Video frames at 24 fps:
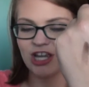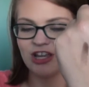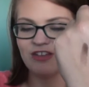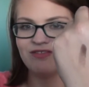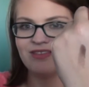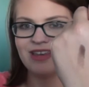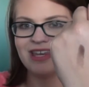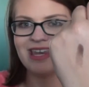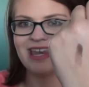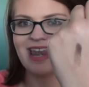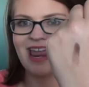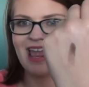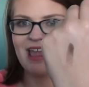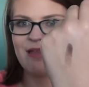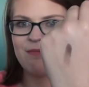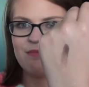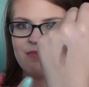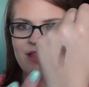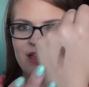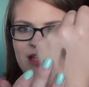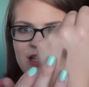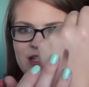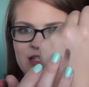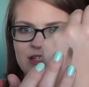of
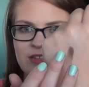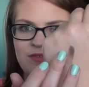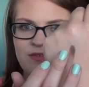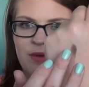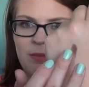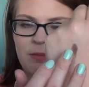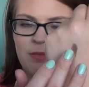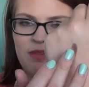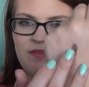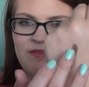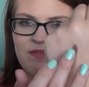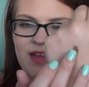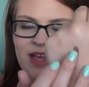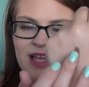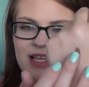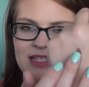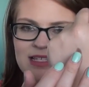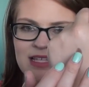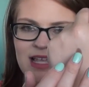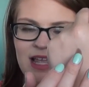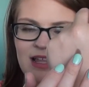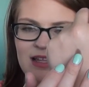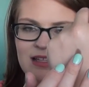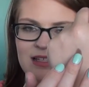Nameless from the
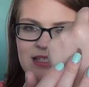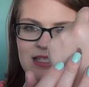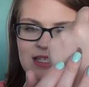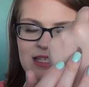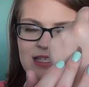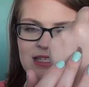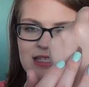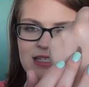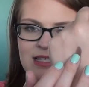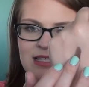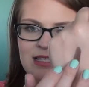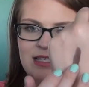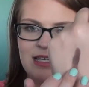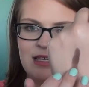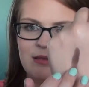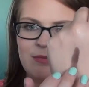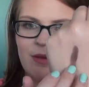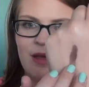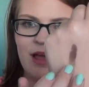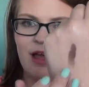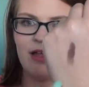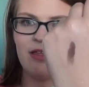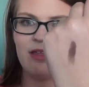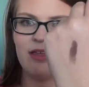Vice LTD
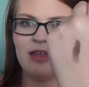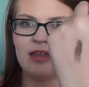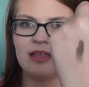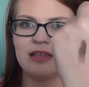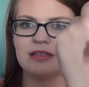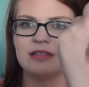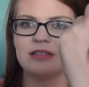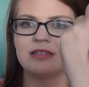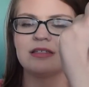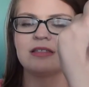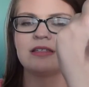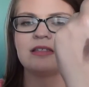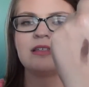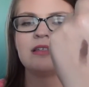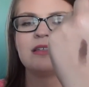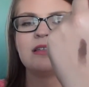palette.